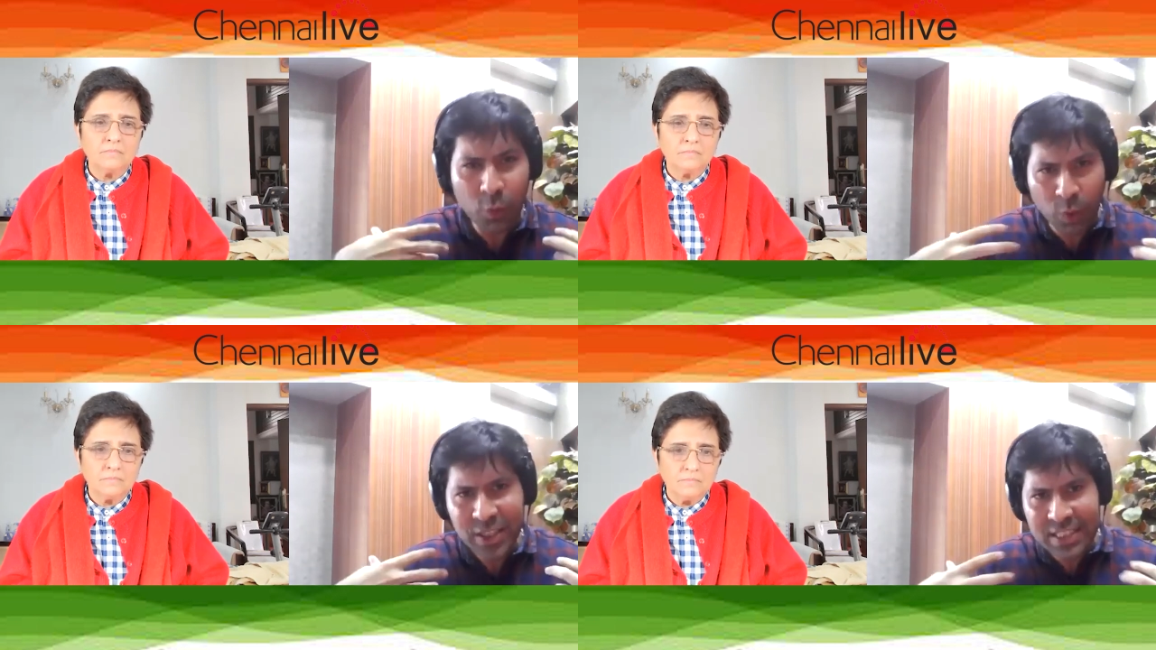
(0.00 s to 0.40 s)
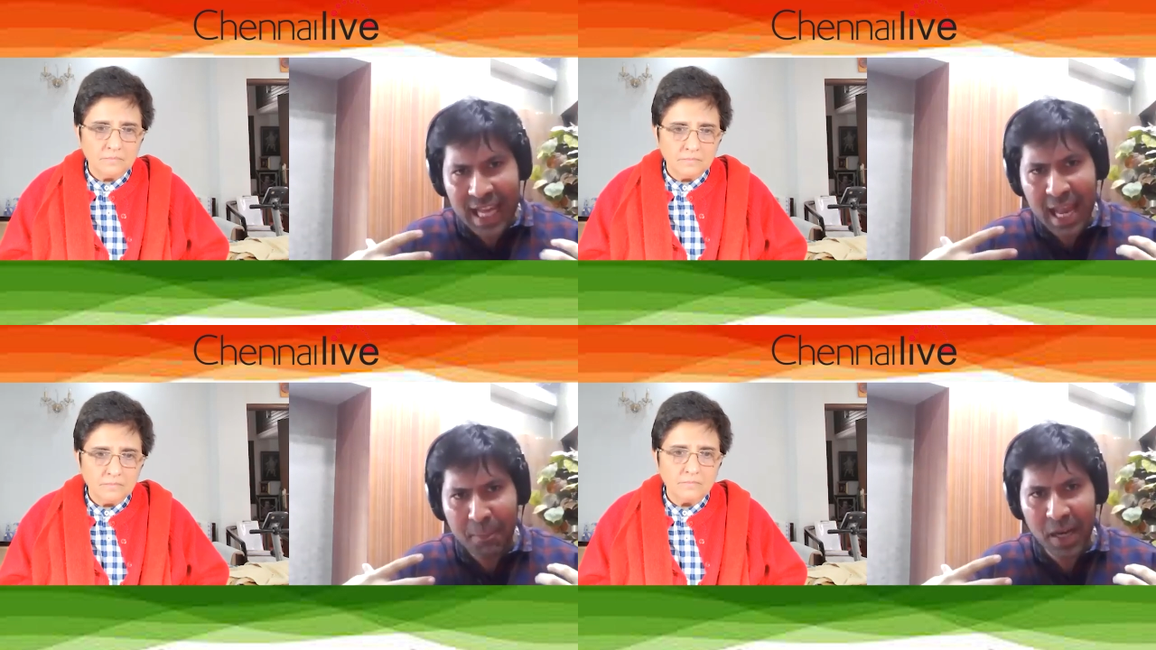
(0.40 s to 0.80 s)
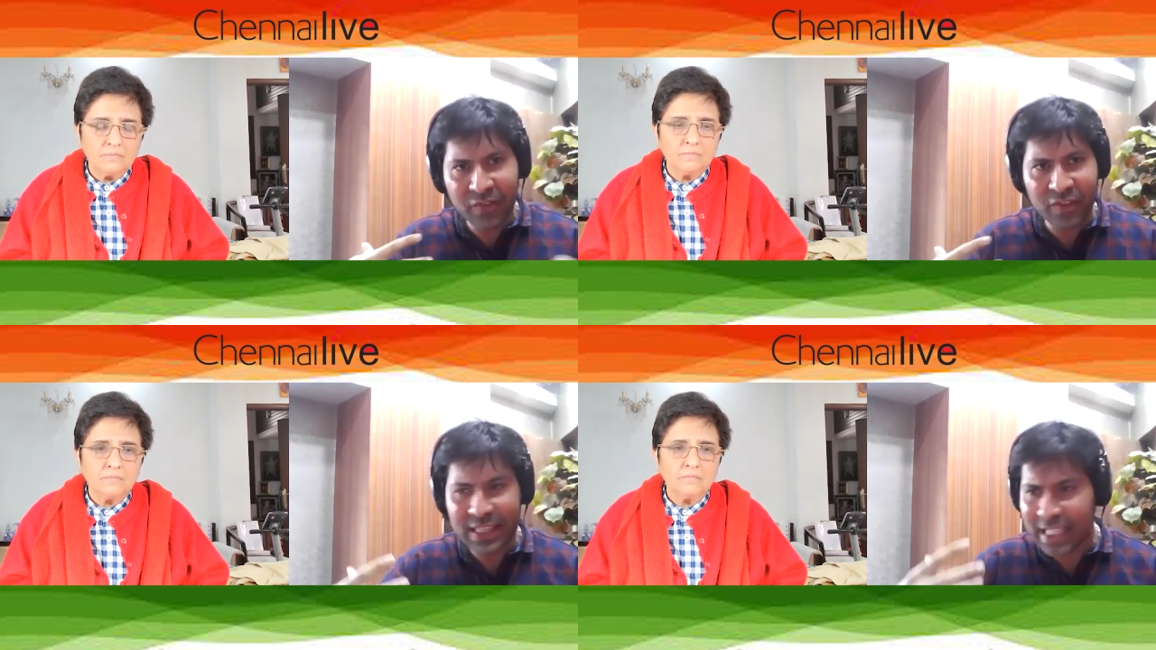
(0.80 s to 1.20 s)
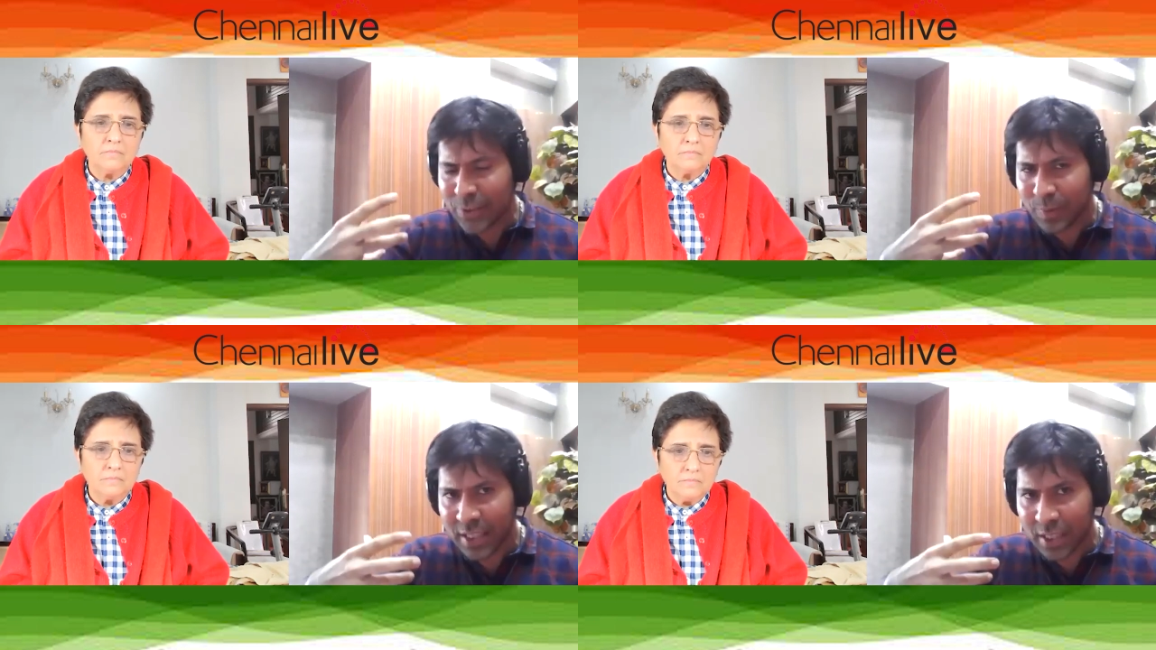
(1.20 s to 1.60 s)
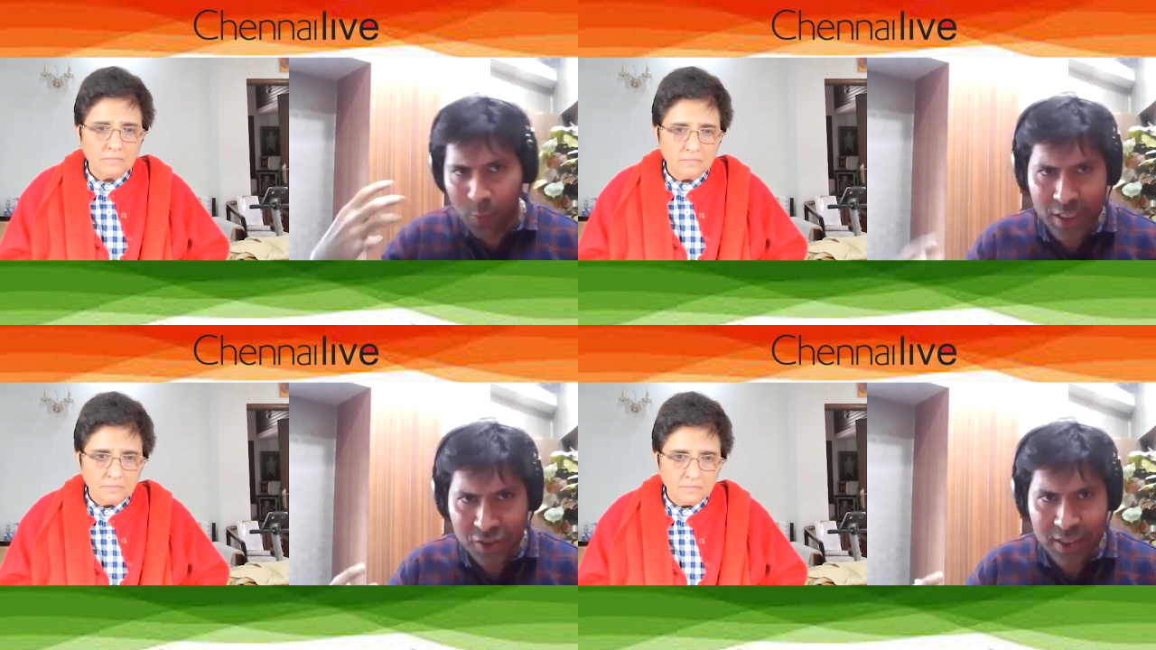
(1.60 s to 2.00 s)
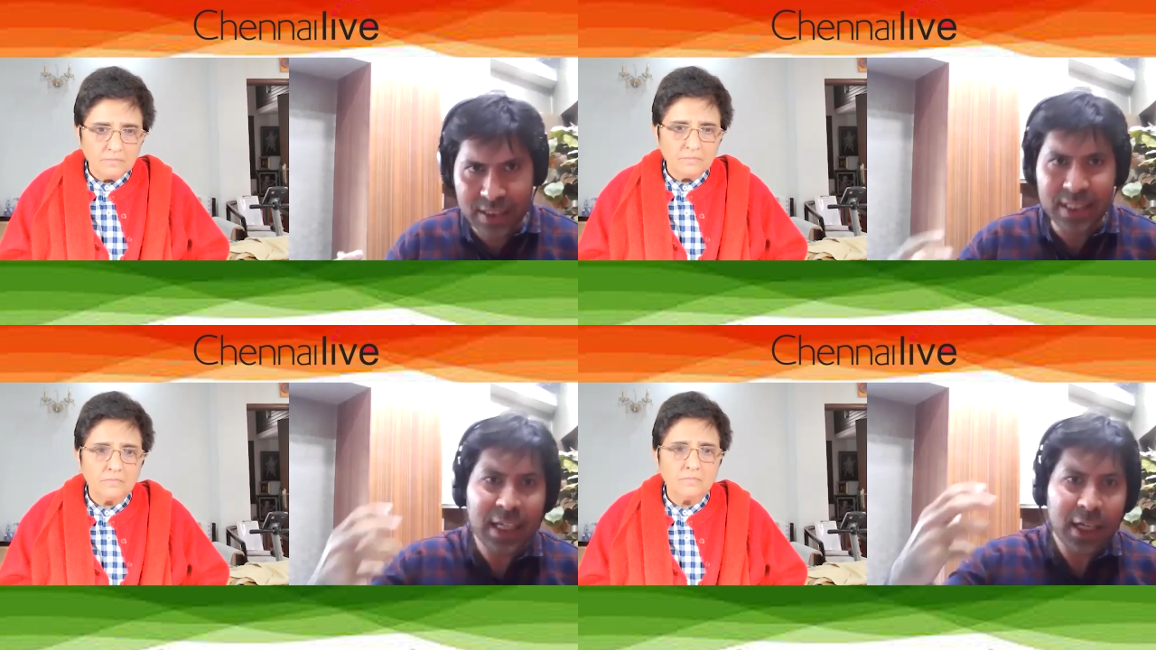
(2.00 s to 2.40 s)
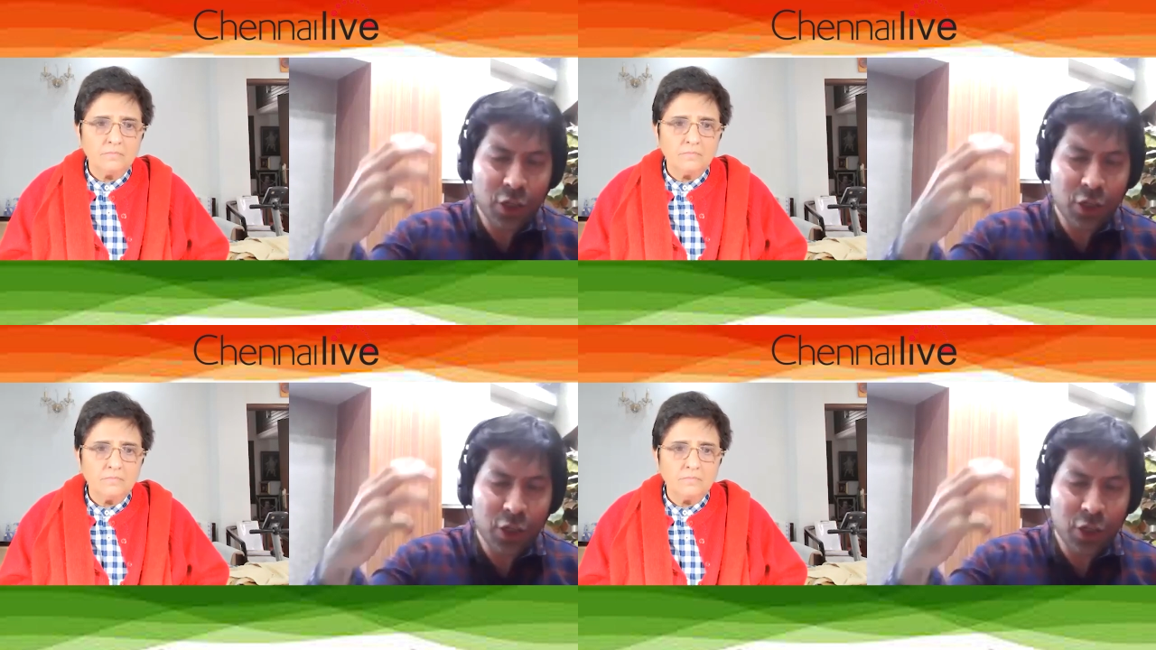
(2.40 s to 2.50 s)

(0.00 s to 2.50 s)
Speaker 1: What's their benefit? These were the questions.